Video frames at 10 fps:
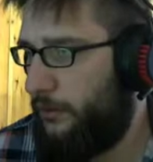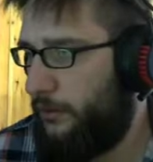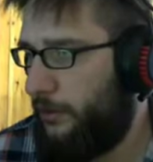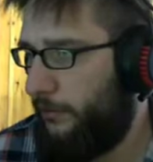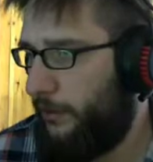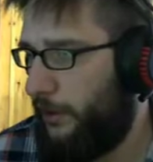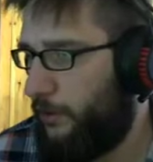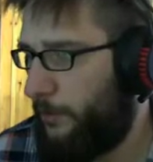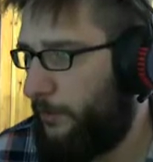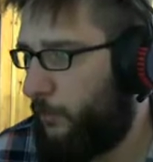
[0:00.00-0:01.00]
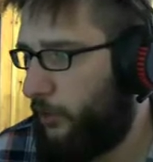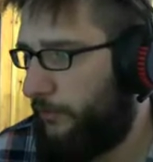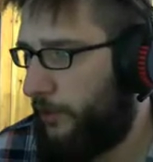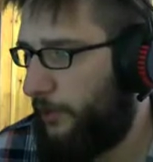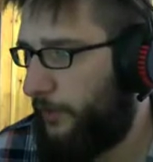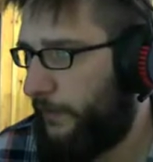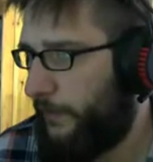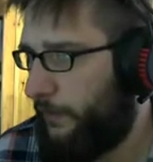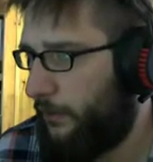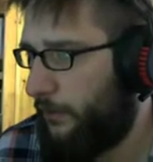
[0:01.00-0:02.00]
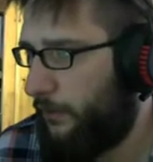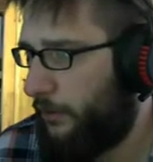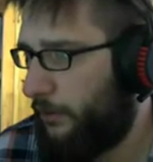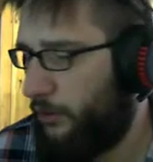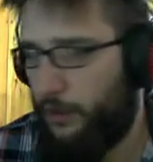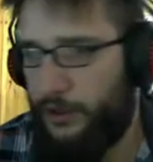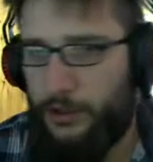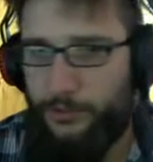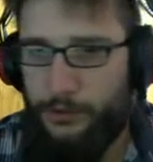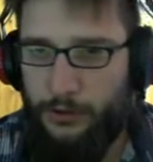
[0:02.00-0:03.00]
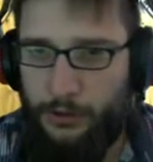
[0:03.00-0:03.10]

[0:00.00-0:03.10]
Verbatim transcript: Have I dropped more frames? No, I have not.